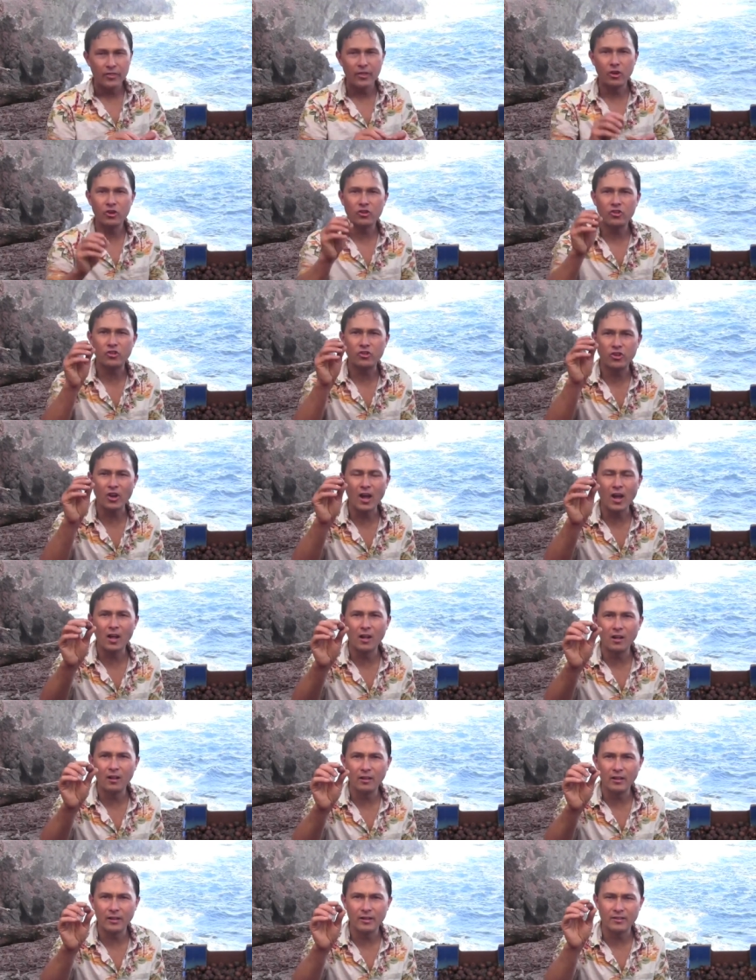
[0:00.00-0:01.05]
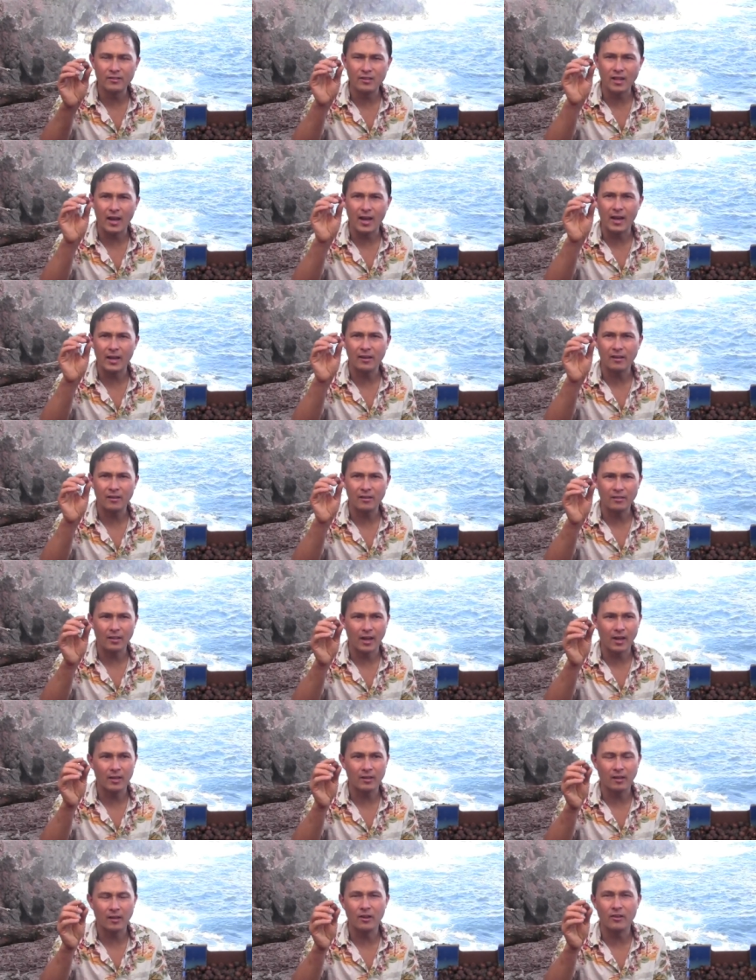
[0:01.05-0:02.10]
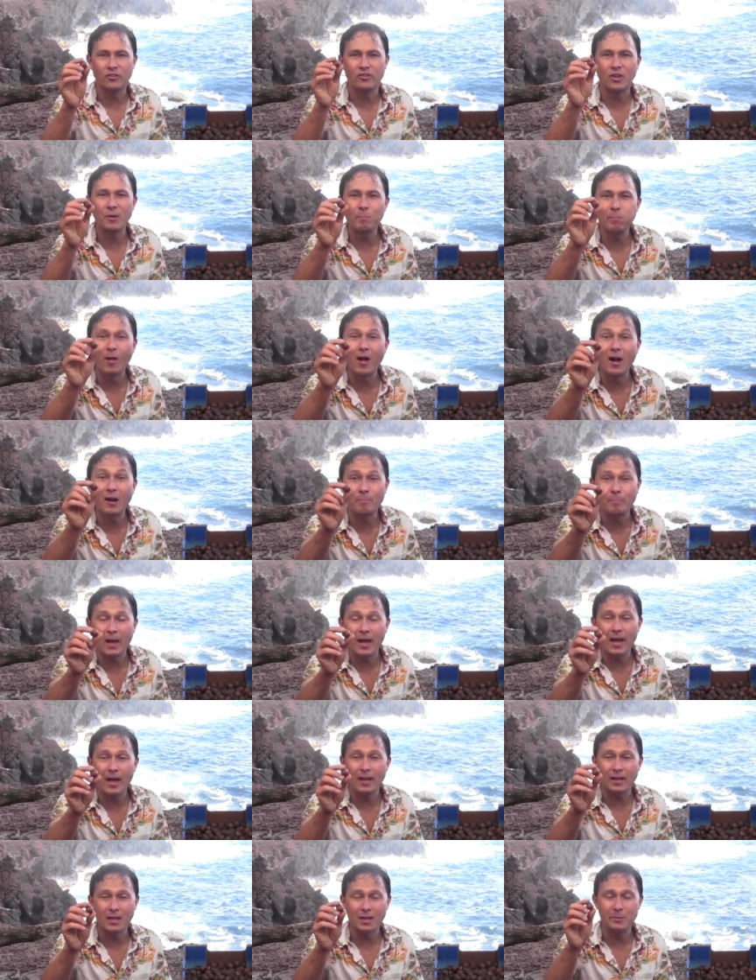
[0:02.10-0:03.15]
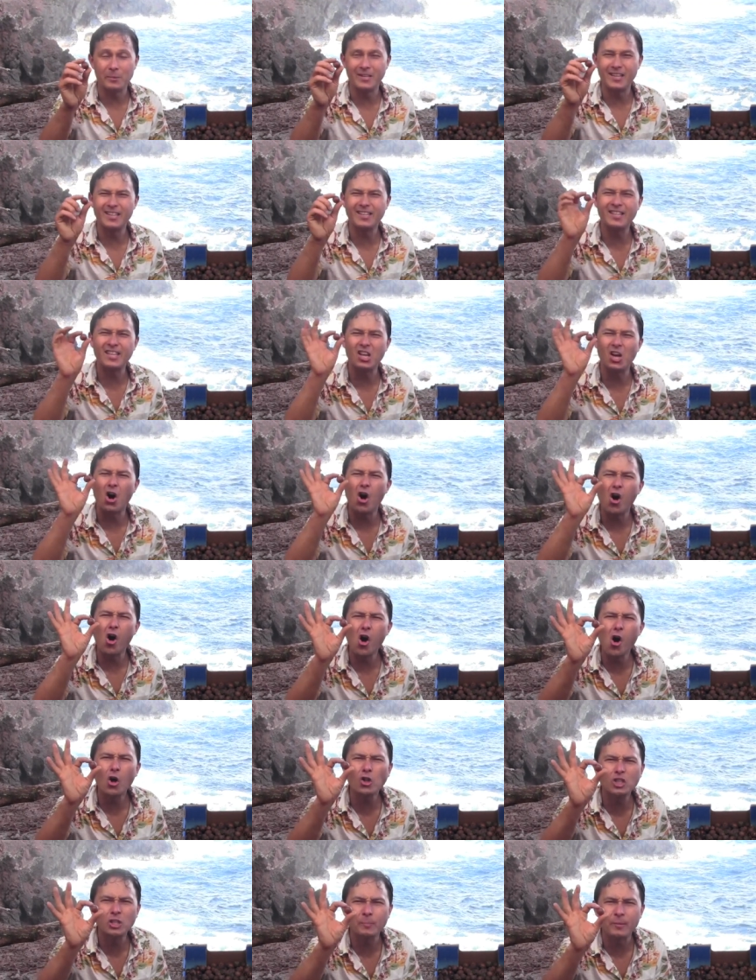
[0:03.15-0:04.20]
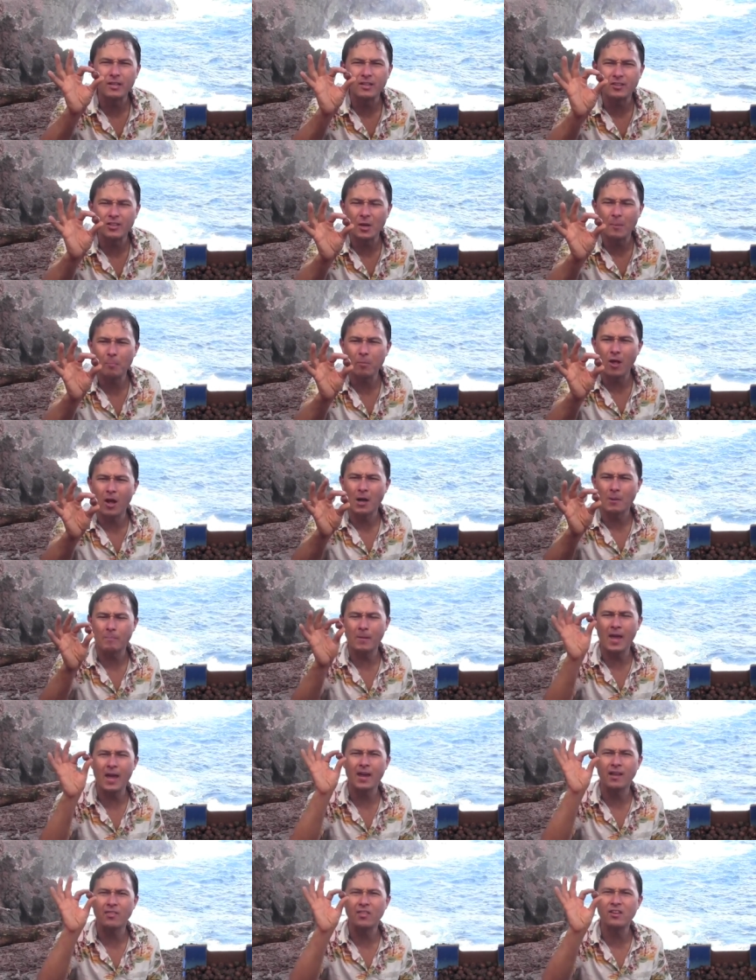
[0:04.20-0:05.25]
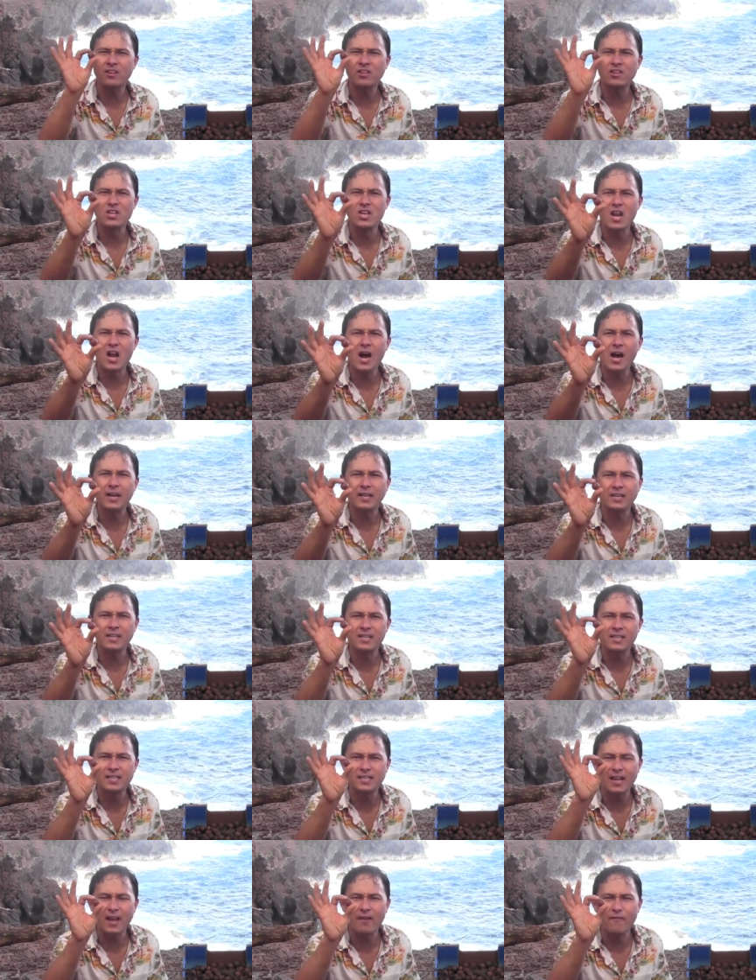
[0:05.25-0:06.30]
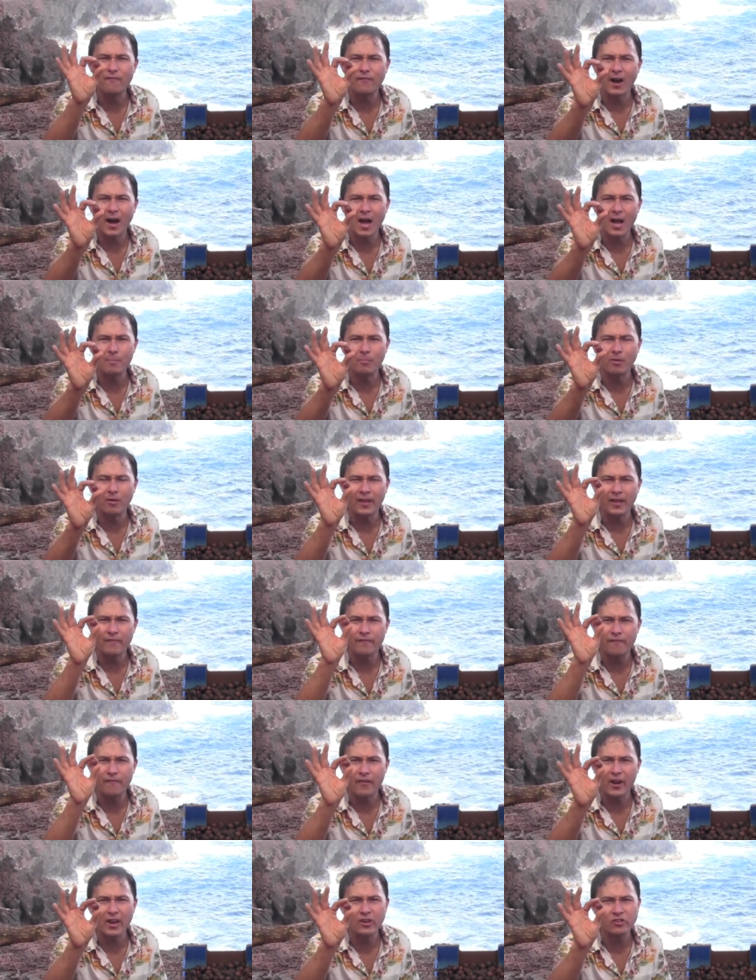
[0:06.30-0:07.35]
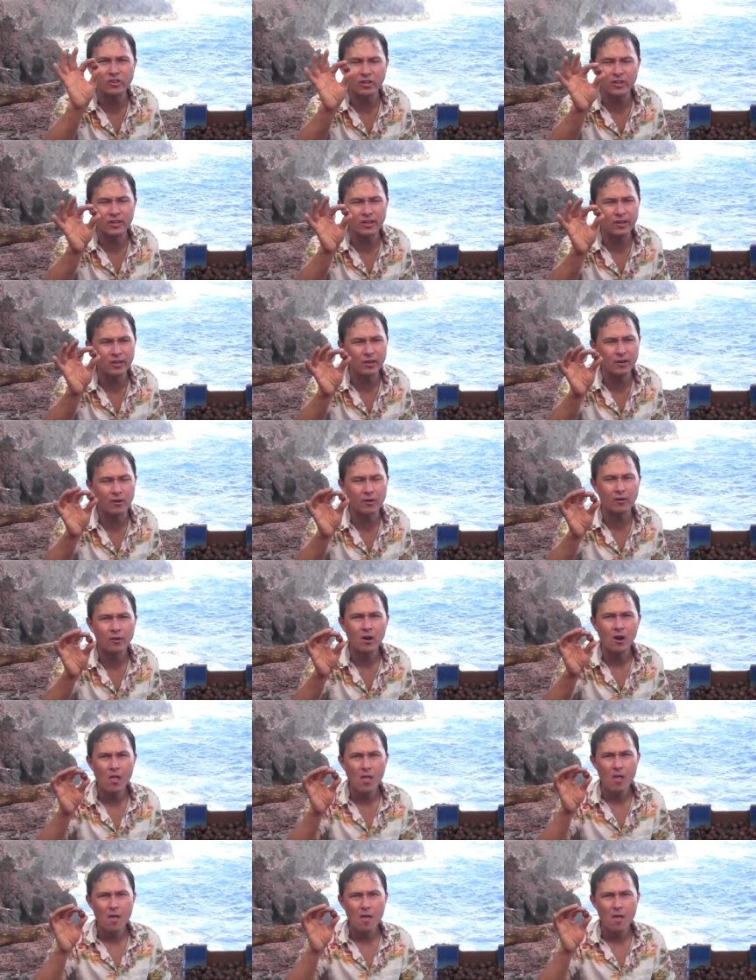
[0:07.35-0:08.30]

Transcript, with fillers: their shell is like like a Ziploc bag. And I mean, it's the ultimate Ziploc bag. This nut could stay viable and fresh in here